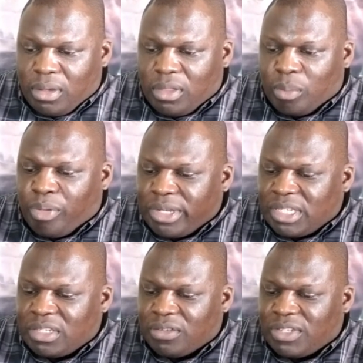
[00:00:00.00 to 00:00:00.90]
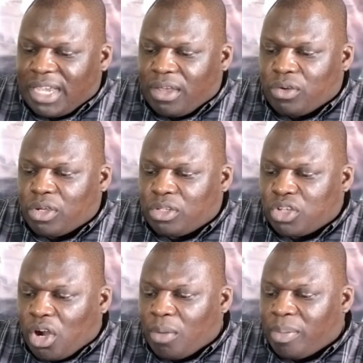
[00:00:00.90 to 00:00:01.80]
the Princess of Sound
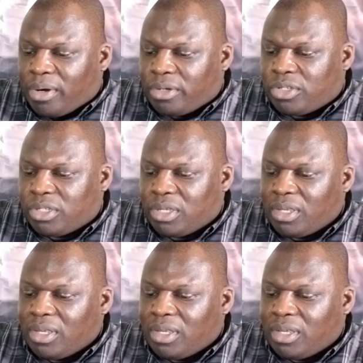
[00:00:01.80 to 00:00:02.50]
Guitar Purse